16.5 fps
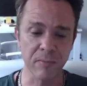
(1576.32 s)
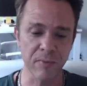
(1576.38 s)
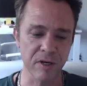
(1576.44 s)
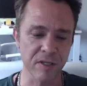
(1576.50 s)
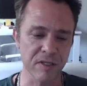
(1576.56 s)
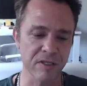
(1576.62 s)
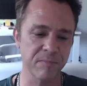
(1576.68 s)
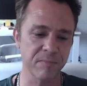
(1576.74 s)

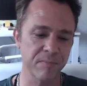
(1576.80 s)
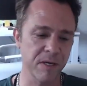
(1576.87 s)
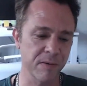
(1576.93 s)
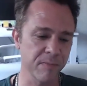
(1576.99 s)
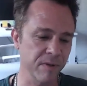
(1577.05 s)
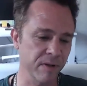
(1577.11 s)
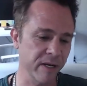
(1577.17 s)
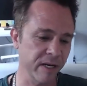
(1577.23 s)
but
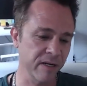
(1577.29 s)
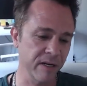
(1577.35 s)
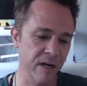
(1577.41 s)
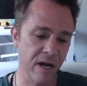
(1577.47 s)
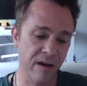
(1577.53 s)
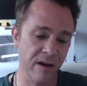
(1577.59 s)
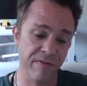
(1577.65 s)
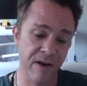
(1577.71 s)
people, it
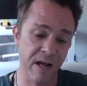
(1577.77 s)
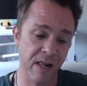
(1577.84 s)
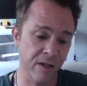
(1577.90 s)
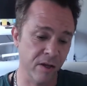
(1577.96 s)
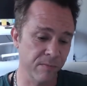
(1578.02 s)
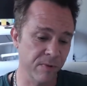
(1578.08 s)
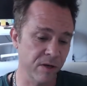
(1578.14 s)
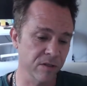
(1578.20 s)
got a
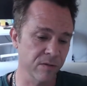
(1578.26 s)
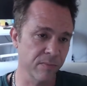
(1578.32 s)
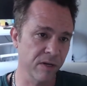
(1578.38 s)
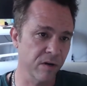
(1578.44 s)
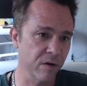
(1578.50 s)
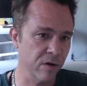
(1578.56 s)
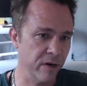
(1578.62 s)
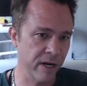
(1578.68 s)
value because
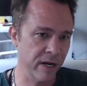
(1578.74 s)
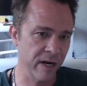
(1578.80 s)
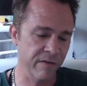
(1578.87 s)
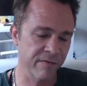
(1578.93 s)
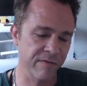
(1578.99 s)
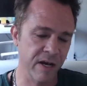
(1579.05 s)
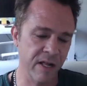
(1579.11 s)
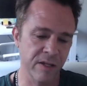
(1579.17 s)
Bitcoin had
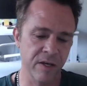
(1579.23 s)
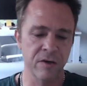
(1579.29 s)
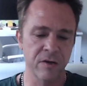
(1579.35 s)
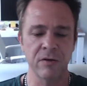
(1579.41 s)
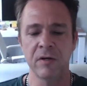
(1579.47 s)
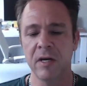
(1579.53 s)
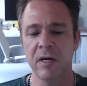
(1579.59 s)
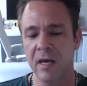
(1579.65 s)
a
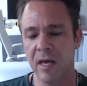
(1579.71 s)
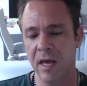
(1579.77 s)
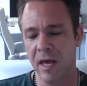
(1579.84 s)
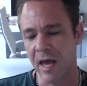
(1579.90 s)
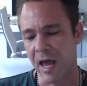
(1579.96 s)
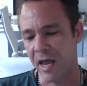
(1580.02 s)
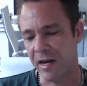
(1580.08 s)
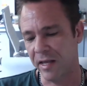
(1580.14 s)
value
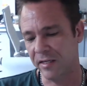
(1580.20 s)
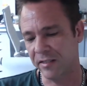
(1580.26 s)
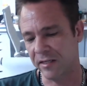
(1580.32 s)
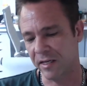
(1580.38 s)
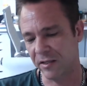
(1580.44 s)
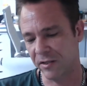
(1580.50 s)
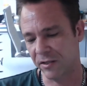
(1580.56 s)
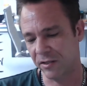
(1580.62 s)
and they
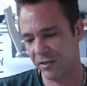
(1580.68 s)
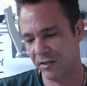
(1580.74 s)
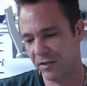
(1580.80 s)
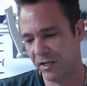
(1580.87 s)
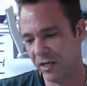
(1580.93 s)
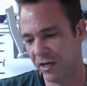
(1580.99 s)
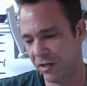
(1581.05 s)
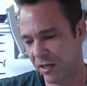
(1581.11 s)
sent us
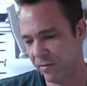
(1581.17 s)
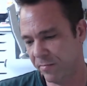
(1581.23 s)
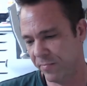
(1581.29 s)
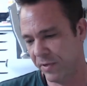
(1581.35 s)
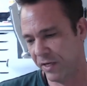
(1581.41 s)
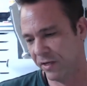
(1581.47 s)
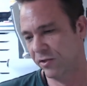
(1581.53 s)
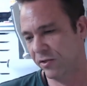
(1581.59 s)
to the
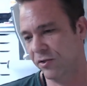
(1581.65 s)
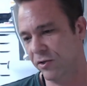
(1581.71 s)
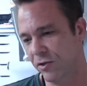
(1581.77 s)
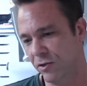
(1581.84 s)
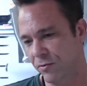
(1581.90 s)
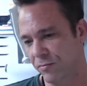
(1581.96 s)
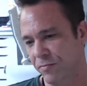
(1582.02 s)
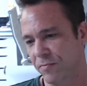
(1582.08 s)
Olympics.
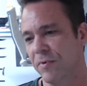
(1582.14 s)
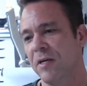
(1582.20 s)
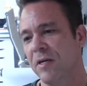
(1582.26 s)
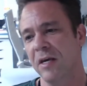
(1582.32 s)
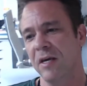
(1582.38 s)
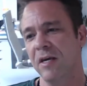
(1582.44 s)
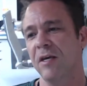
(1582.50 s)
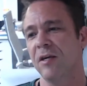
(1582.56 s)
So,
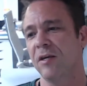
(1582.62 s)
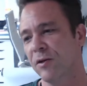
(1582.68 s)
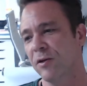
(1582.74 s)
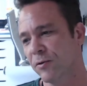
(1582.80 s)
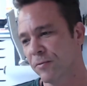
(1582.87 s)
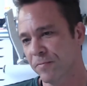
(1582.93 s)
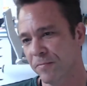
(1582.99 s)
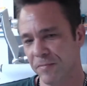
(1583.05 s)
you
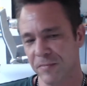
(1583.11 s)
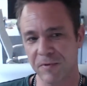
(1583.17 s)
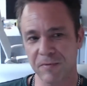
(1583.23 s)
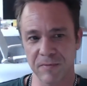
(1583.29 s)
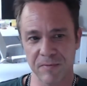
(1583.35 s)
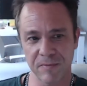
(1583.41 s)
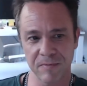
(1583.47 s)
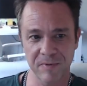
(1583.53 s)
know,
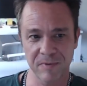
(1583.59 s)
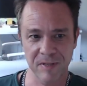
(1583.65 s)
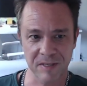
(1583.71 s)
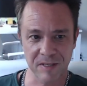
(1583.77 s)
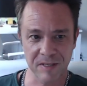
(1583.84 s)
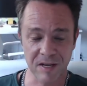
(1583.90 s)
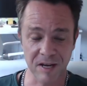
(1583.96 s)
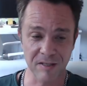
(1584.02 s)

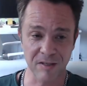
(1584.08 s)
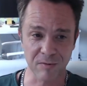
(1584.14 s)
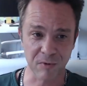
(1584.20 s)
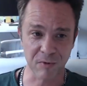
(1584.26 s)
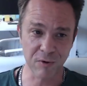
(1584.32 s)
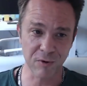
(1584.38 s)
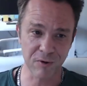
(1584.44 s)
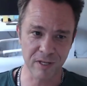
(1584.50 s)
it's got
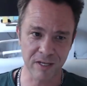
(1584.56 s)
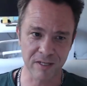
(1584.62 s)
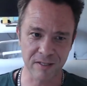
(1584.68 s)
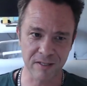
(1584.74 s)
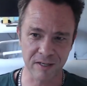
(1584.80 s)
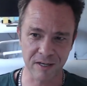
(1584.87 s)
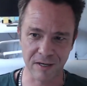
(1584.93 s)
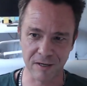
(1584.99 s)
some
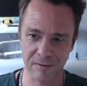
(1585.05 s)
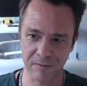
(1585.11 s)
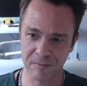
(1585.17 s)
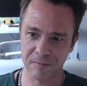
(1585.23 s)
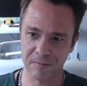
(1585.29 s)
coolness there.